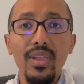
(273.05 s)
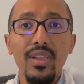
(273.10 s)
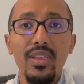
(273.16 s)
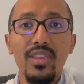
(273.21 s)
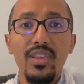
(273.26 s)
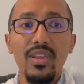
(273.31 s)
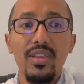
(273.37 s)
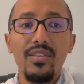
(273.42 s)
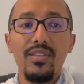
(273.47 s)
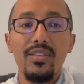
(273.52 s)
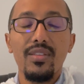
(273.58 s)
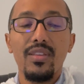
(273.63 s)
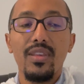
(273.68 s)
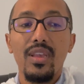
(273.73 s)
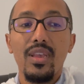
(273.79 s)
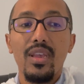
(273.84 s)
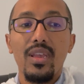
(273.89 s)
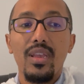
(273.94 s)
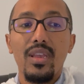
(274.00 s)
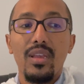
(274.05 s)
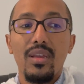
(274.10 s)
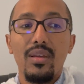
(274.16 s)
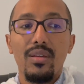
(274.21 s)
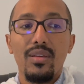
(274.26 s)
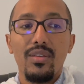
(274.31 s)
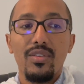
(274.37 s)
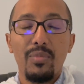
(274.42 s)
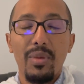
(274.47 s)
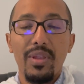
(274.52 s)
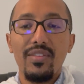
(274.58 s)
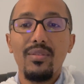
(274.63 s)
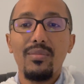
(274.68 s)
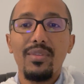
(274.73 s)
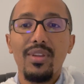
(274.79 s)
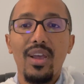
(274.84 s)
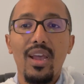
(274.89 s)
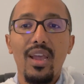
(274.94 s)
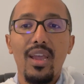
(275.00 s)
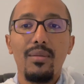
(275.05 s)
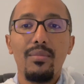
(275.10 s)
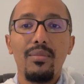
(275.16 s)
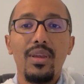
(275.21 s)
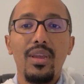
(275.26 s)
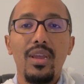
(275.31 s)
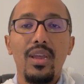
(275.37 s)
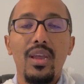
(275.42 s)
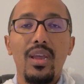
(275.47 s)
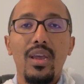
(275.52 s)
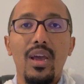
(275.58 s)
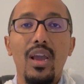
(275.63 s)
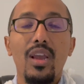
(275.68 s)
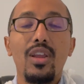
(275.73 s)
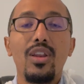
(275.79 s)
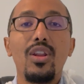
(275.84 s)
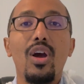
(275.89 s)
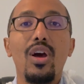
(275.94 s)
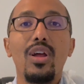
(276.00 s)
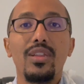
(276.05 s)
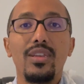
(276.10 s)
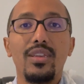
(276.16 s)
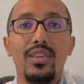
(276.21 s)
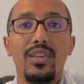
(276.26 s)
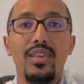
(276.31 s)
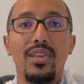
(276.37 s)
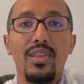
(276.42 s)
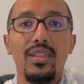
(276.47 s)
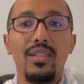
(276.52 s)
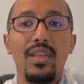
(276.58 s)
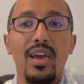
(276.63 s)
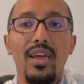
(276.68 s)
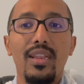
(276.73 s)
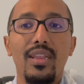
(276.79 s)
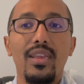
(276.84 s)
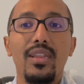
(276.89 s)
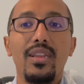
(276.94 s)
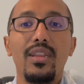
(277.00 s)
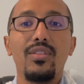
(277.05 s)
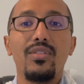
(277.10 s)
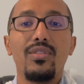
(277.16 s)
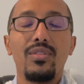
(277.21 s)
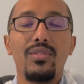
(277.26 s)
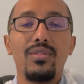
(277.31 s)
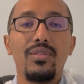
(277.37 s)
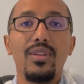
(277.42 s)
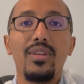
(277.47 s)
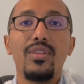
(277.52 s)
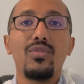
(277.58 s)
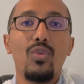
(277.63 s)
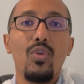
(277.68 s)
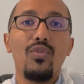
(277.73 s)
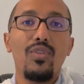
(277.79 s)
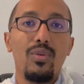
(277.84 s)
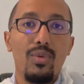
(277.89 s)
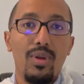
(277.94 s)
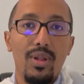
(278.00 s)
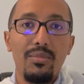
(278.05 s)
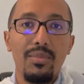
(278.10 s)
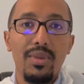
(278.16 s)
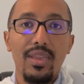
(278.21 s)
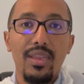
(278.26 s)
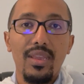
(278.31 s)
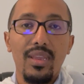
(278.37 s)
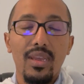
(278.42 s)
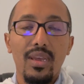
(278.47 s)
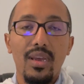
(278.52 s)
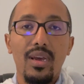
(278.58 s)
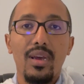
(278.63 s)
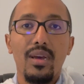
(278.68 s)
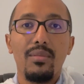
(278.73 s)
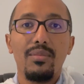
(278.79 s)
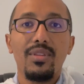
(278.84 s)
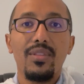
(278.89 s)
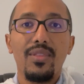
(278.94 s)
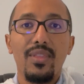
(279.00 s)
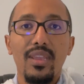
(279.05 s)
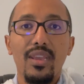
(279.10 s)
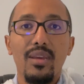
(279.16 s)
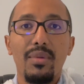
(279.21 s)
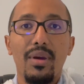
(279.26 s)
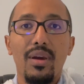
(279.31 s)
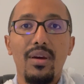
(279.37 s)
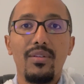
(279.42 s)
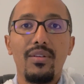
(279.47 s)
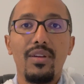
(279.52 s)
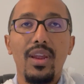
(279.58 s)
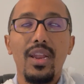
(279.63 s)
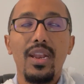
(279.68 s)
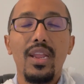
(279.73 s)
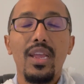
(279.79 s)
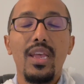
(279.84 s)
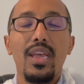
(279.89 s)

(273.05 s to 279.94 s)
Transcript: just spend some time acknowledging that it is overwhelming to think about, right?